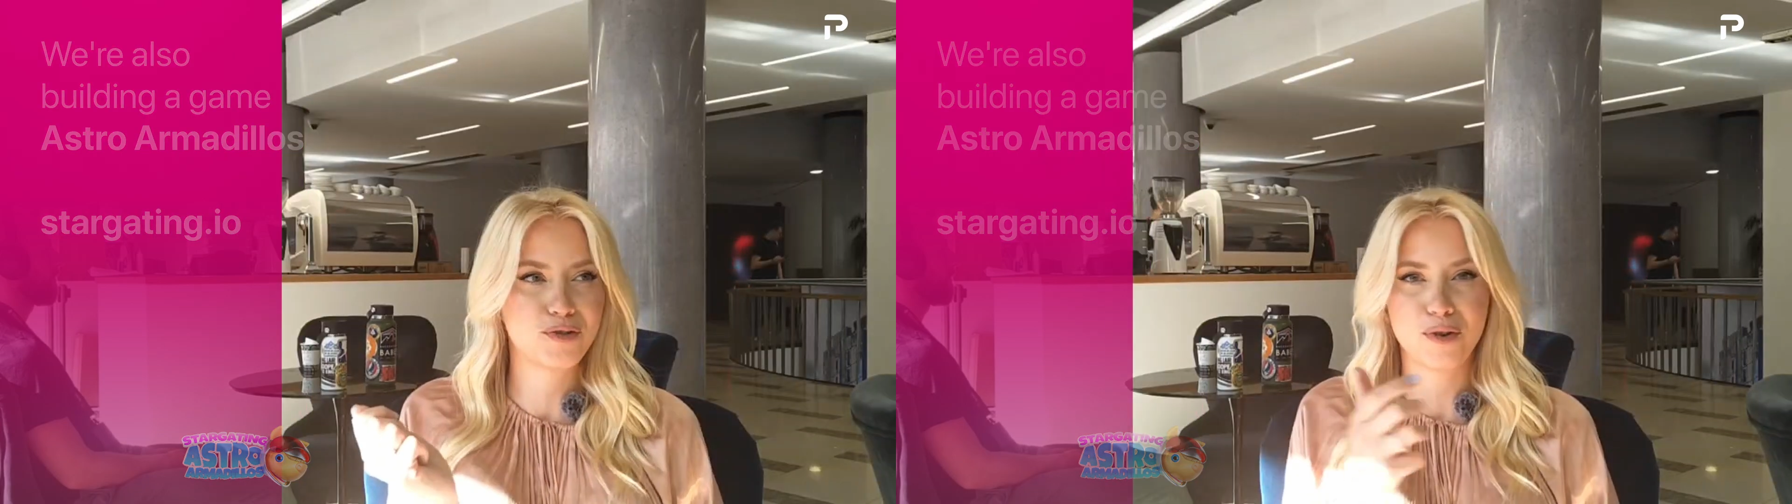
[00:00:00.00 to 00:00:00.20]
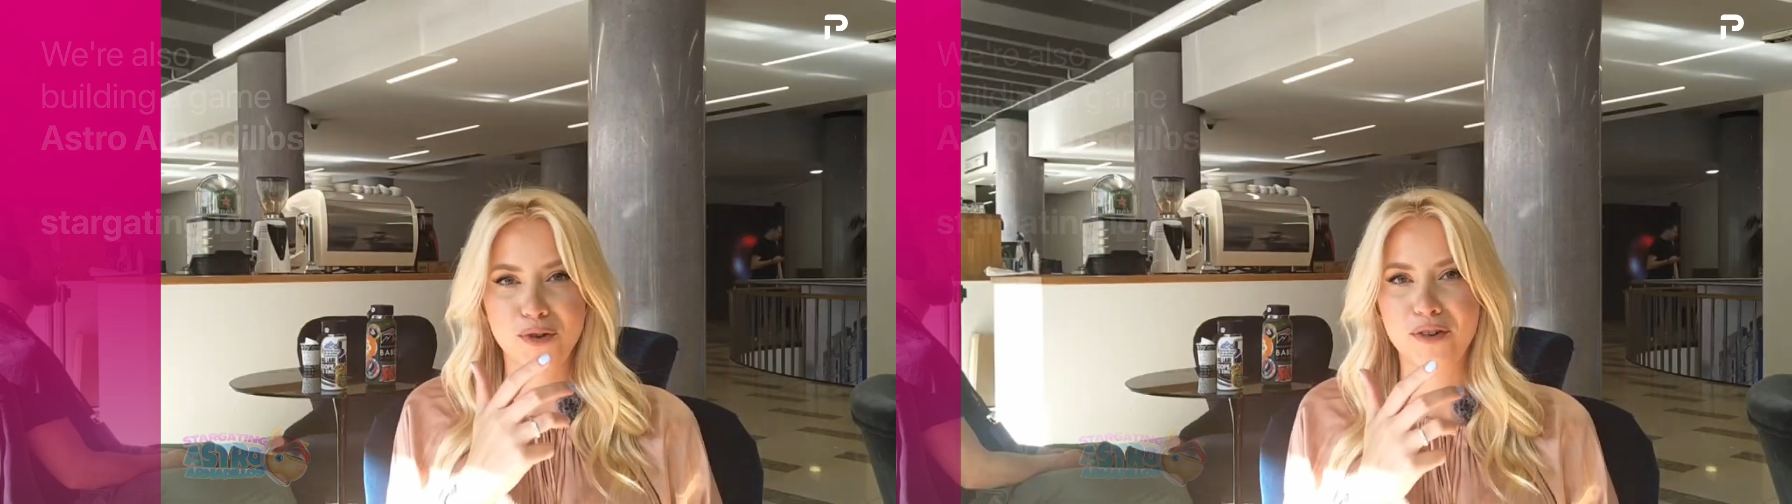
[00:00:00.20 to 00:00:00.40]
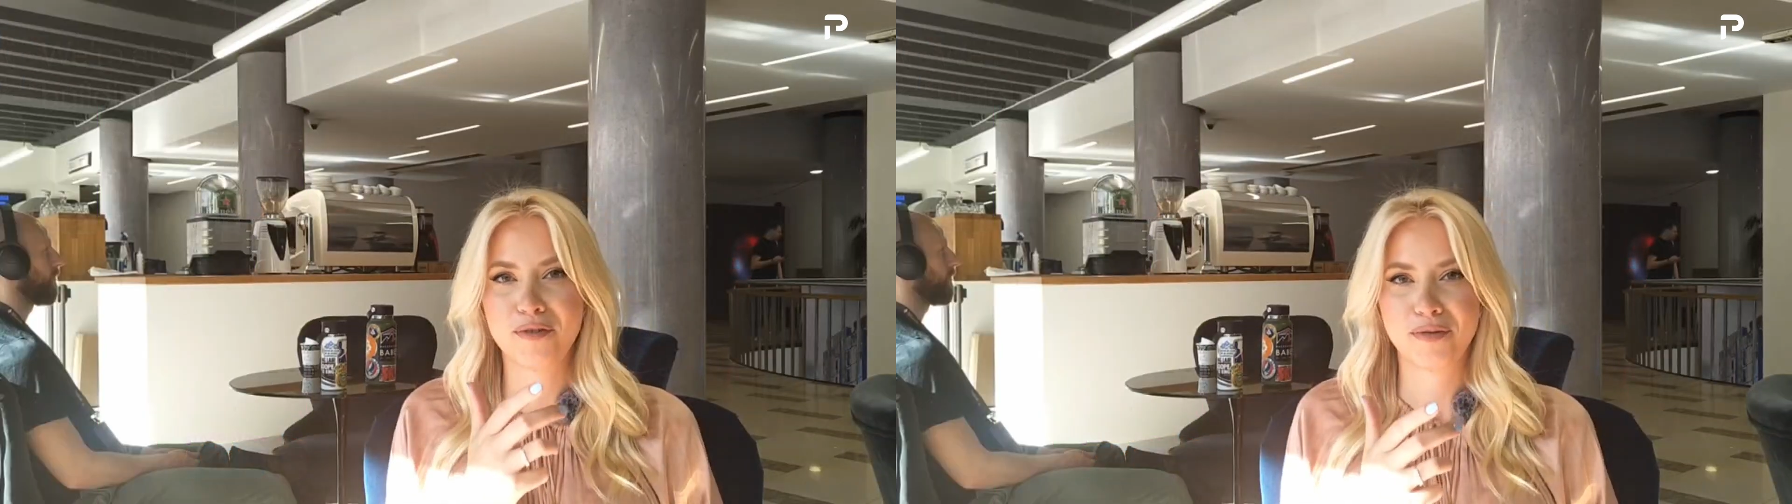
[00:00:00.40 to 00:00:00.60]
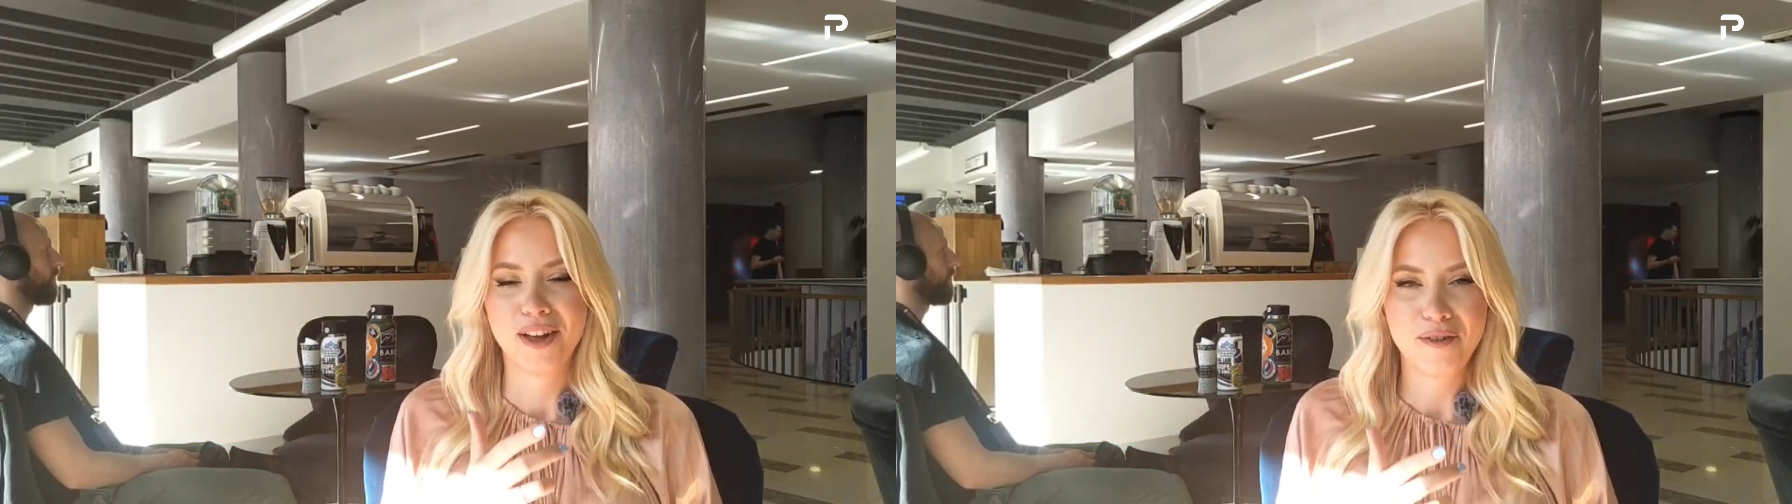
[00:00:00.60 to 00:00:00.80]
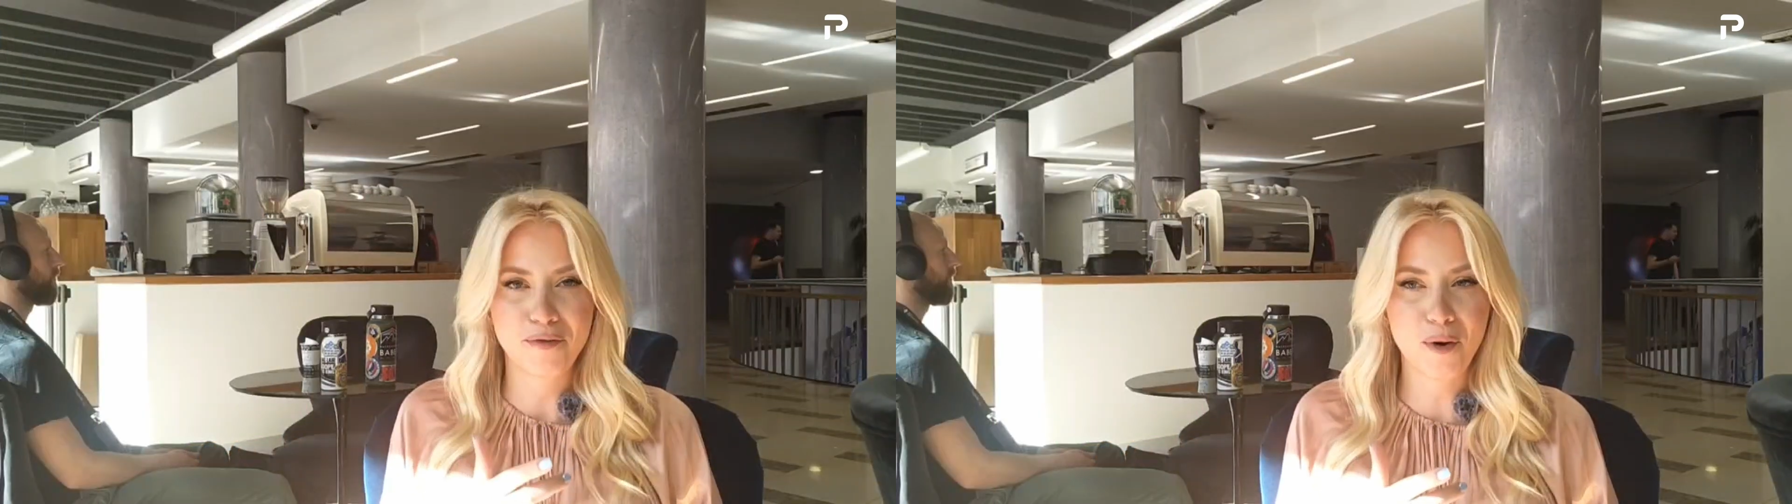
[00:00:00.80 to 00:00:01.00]
throw your
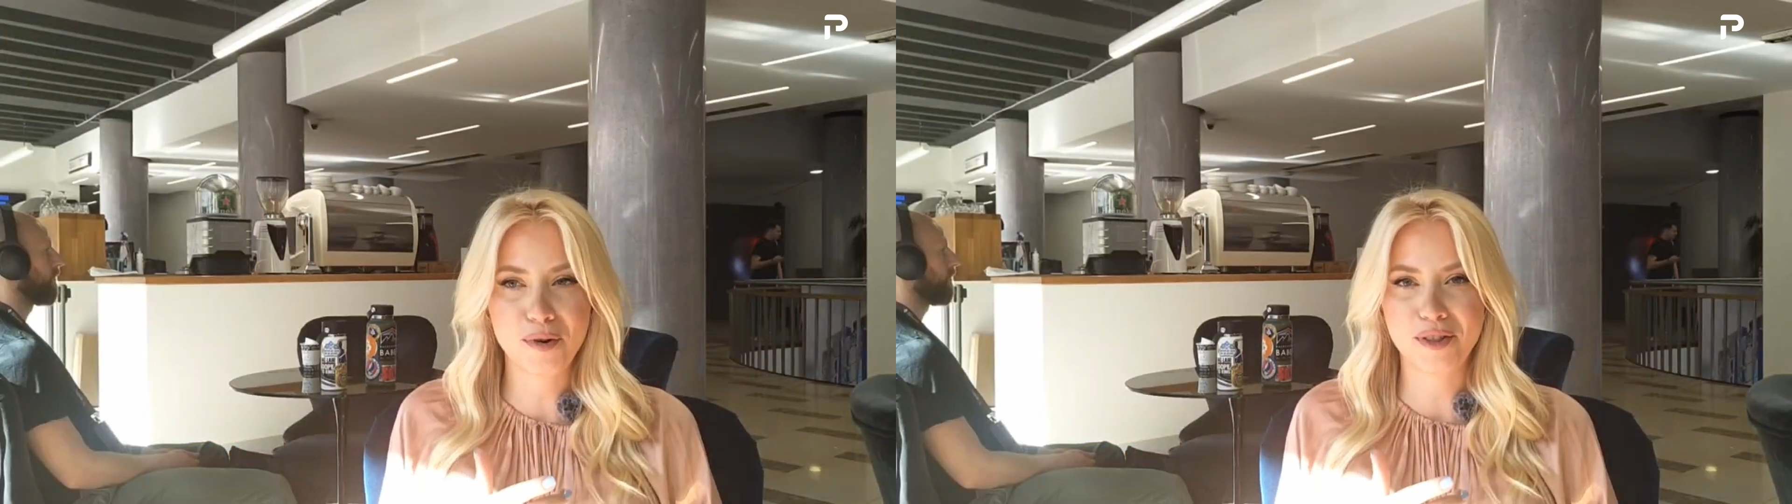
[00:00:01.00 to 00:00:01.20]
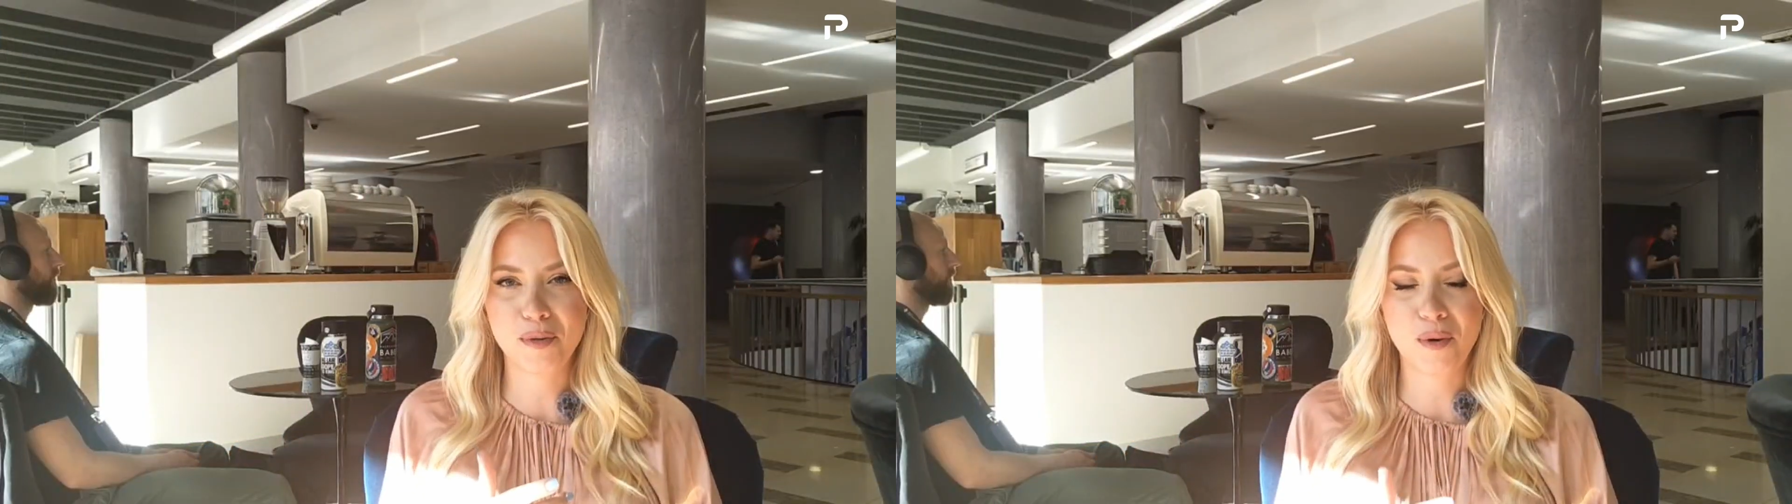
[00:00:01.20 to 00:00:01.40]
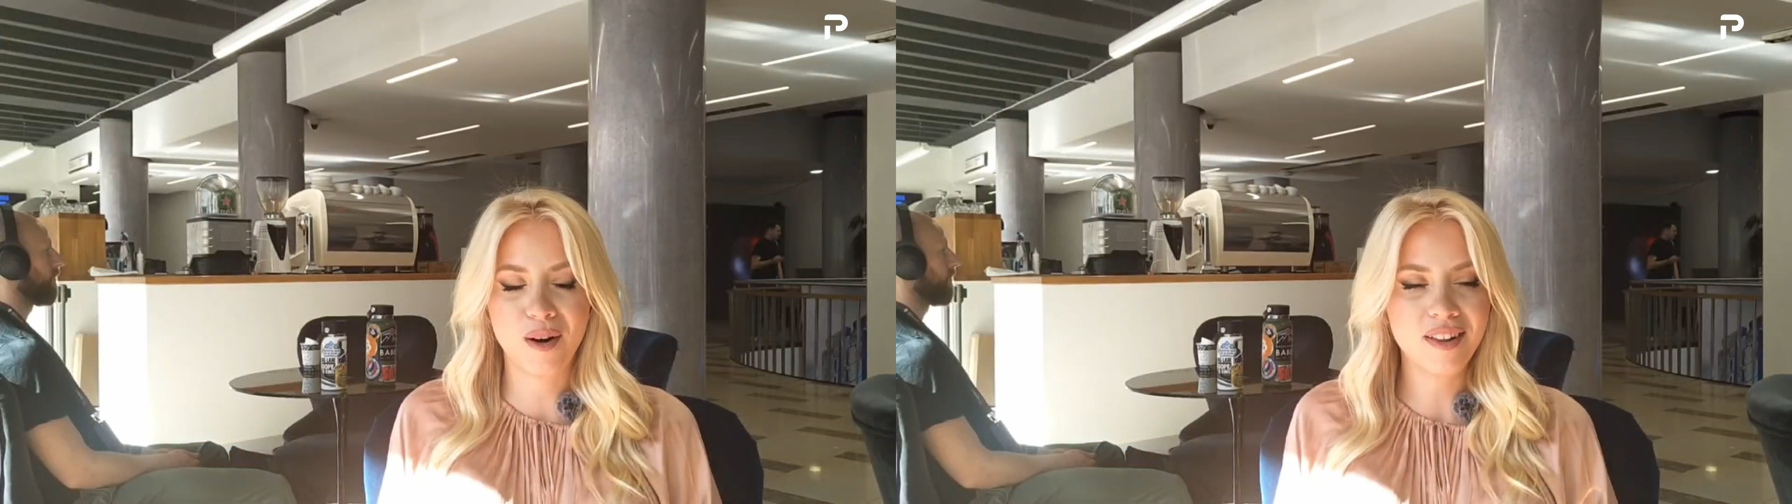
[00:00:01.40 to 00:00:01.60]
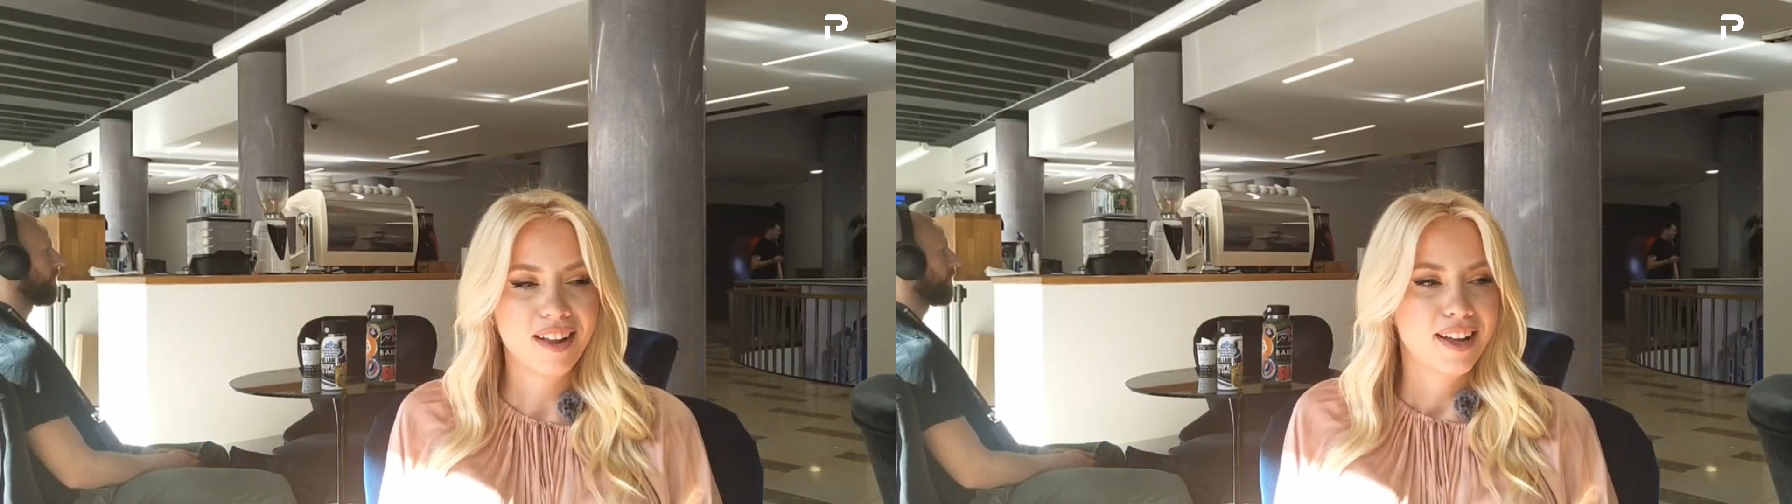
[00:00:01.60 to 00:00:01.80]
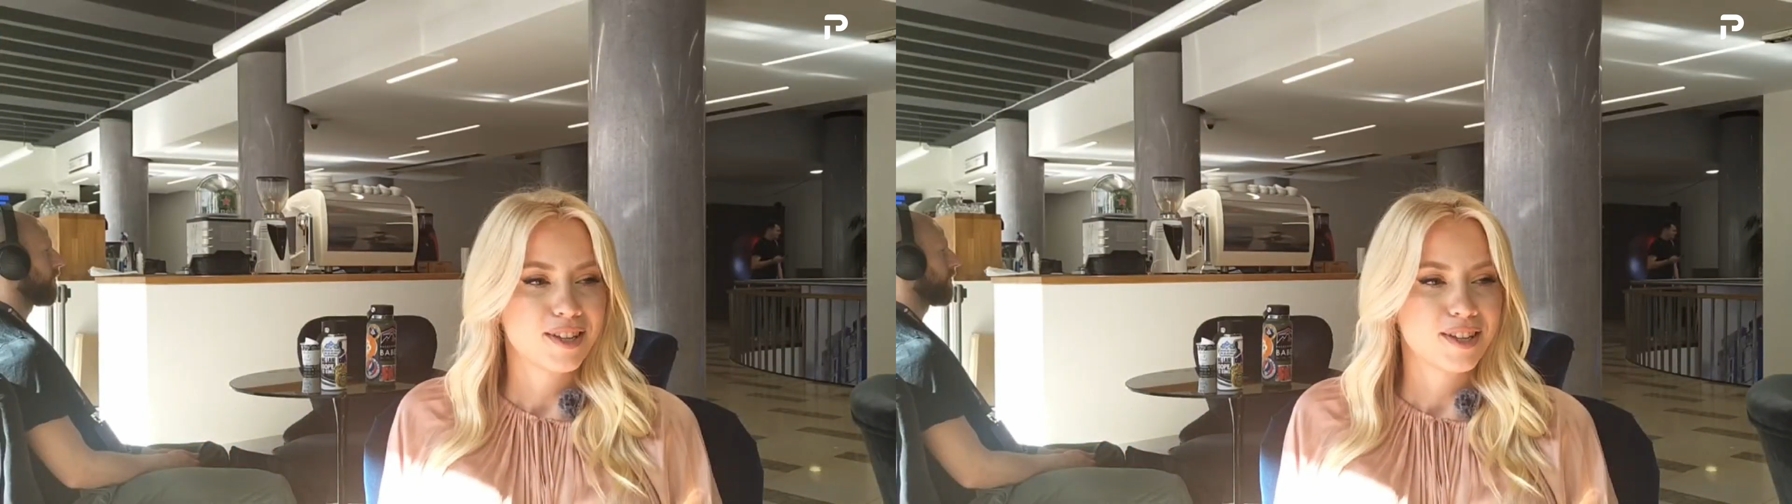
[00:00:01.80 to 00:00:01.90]
phone in the wall.